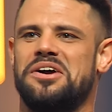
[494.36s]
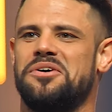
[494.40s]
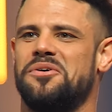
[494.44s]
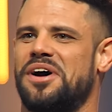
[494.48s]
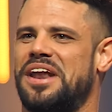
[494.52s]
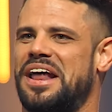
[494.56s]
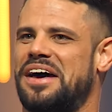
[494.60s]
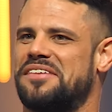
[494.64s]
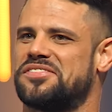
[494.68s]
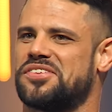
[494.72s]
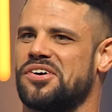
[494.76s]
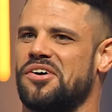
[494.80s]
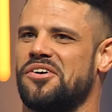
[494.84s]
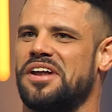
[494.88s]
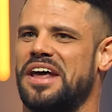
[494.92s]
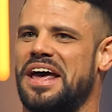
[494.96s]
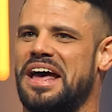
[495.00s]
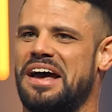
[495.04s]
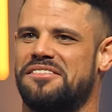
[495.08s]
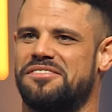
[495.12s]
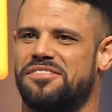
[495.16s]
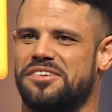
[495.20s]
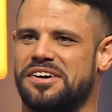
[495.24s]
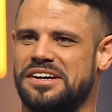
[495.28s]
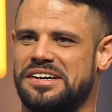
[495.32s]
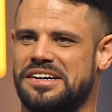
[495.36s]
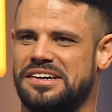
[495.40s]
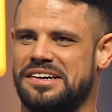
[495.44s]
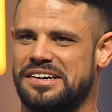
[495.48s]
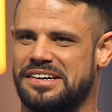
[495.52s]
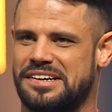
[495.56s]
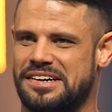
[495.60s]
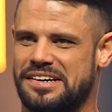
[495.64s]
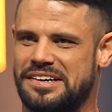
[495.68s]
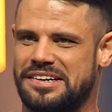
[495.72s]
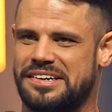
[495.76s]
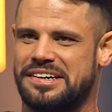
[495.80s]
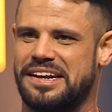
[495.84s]
you what I've told every
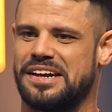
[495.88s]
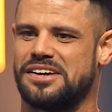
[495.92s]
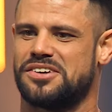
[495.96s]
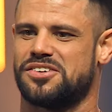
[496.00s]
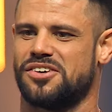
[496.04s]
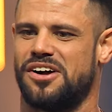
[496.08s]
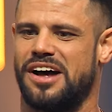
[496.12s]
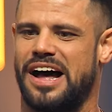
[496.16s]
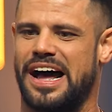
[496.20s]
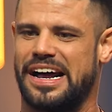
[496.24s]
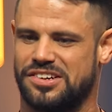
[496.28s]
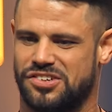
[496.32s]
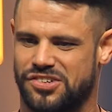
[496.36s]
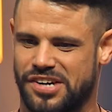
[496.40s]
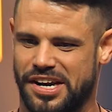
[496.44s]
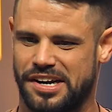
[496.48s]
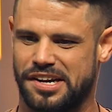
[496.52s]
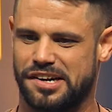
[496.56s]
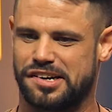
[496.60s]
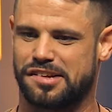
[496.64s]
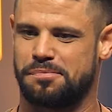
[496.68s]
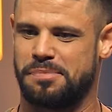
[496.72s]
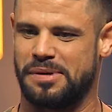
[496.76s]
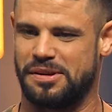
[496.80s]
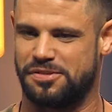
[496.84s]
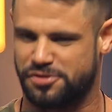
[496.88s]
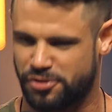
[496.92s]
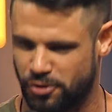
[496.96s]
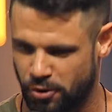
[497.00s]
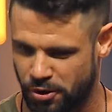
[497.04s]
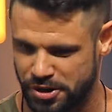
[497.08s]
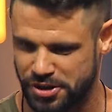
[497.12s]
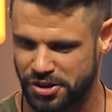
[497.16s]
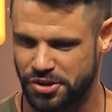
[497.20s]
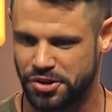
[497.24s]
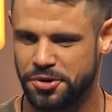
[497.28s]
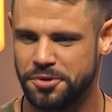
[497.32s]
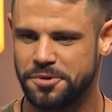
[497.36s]
dental hygienist
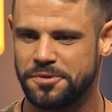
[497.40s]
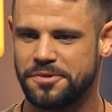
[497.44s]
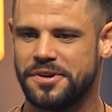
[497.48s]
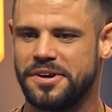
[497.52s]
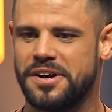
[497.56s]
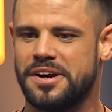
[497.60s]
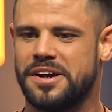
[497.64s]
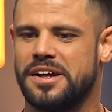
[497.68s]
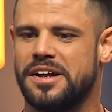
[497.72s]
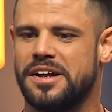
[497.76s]
before you.